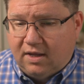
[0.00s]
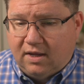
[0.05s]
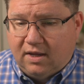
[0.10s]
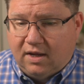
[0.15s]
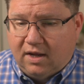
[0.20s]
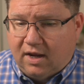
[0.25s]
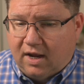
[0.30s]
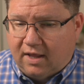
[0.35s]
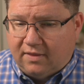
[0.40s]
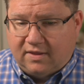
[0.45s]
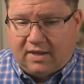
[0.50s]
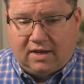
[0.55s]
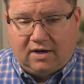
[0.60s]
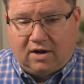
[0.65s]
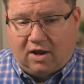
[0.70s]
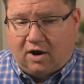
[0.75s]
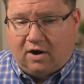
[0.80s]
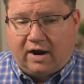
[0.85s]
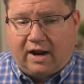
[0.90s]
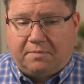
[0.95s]
and then
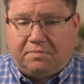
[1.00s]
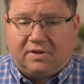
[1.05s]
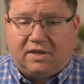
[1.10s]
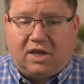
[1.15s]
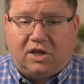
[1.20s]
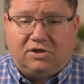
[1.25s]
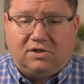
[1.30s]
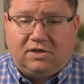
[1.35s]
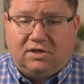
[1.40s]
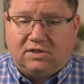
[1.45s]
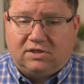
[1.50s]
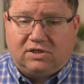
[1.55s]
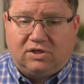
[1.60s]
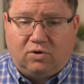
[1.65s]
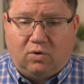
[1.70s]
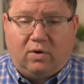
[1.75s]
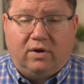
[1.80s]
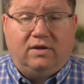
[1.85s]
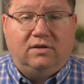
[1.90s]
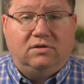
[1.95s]
our application is
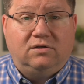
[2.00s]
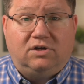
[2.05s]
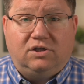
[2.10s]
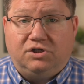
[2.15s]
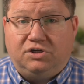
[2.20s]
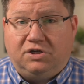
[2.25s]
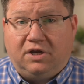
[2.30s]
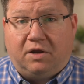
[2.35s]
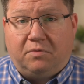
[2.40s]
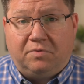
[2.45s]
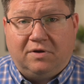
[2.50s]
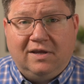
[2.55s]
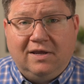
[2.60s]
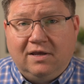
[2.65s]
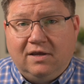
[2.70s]
going to ship.